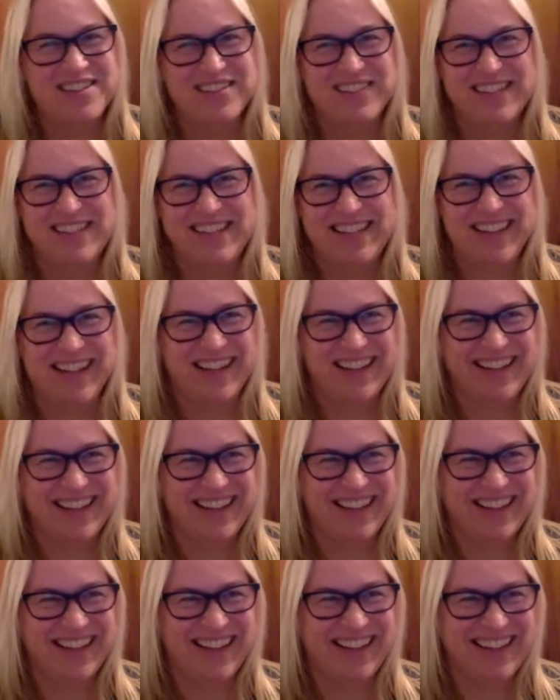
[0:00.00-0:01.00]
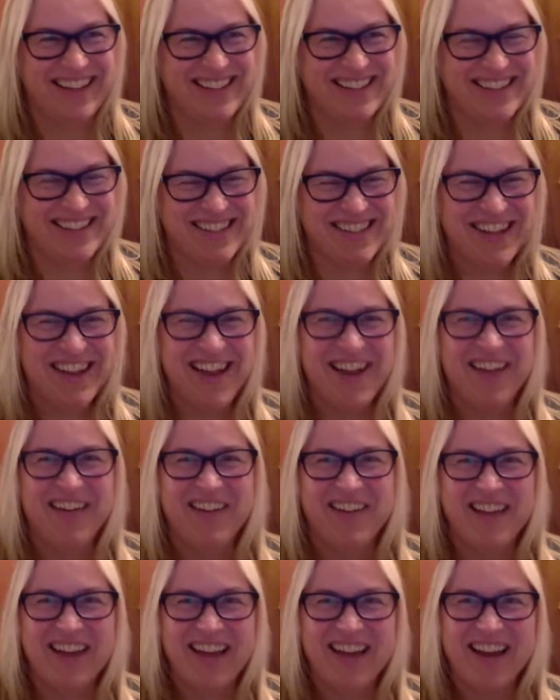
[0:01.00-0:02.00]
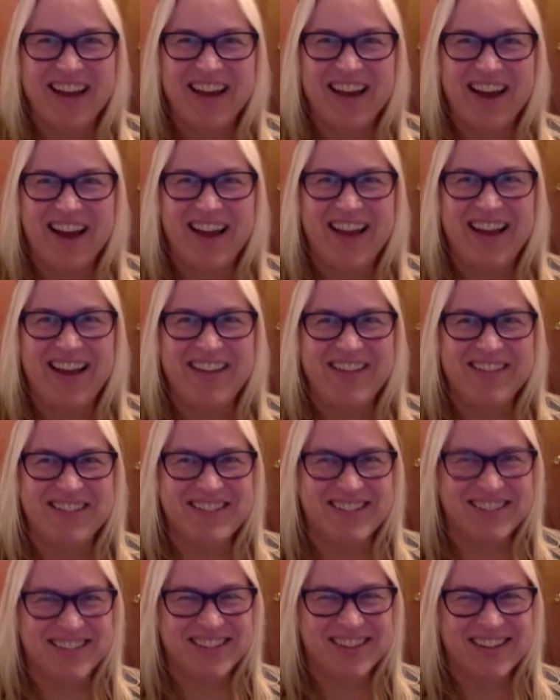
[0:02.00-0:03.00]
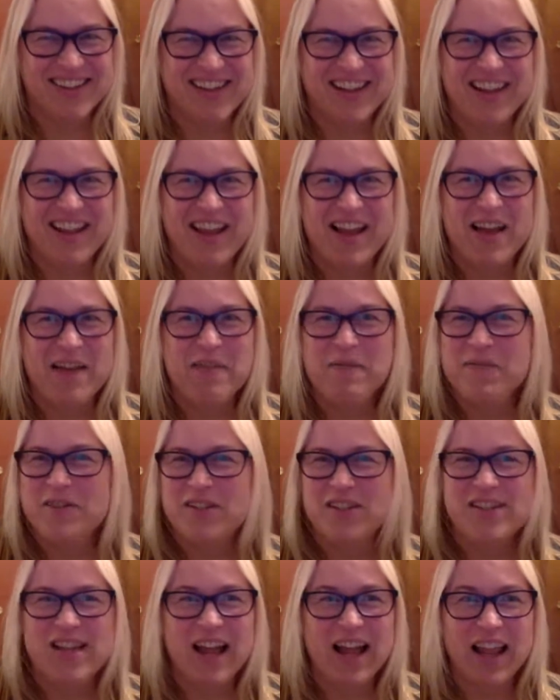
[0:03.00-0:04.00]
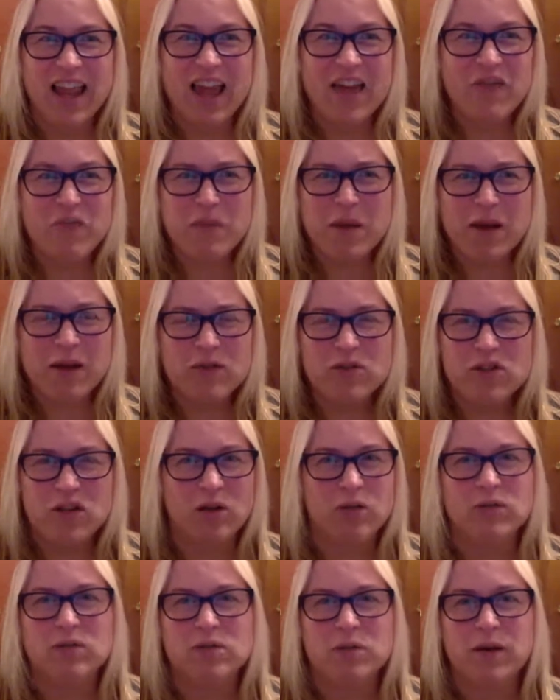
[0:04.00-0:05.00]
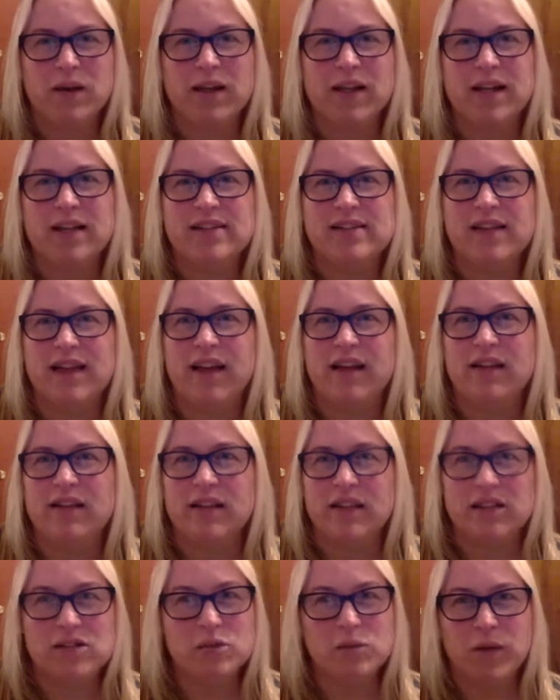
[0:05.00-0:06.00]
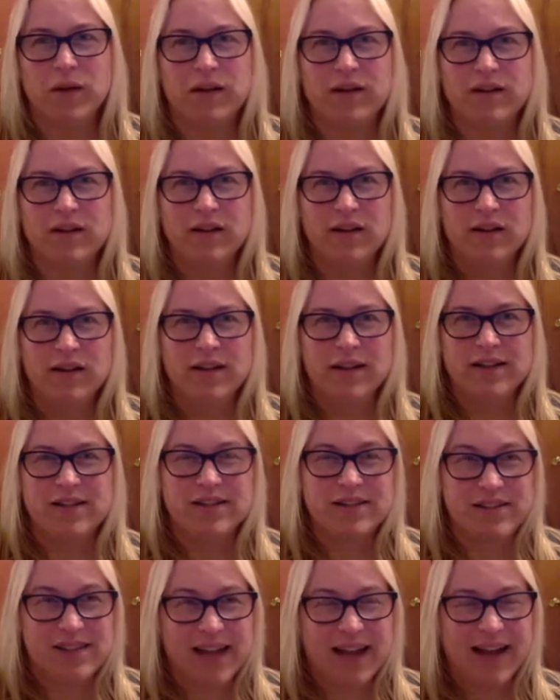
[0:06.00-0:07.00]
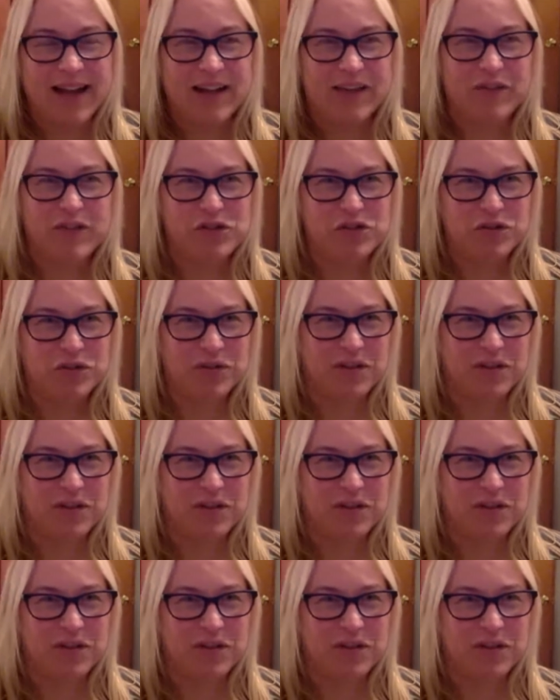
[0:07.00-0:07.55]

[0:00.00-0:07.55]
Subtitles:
ridiculous. Okay. I laugh at my own jokes. What can I say? That's a sign of a true